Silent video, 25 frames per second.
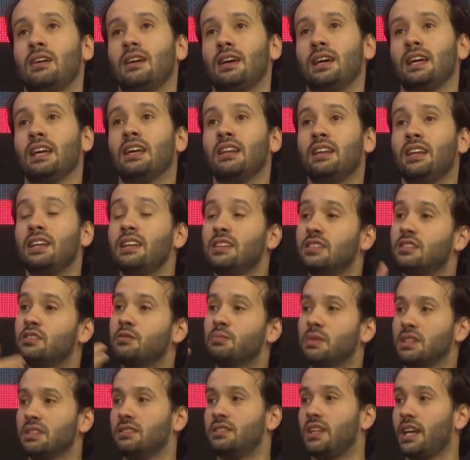it is
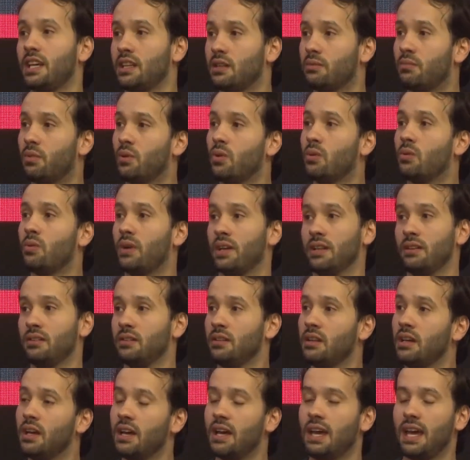maintainable,
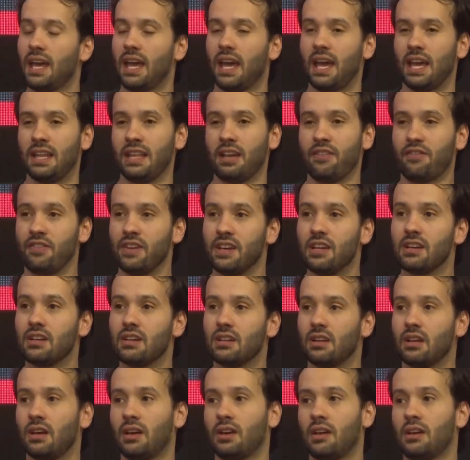and I think
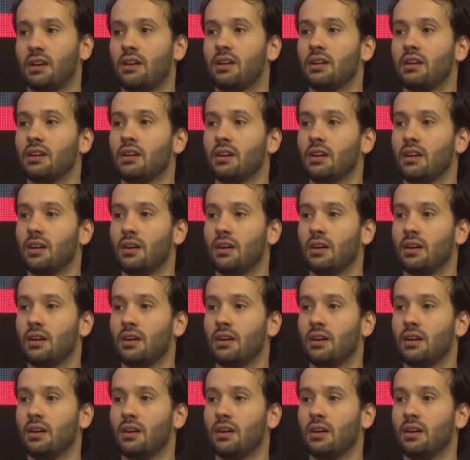like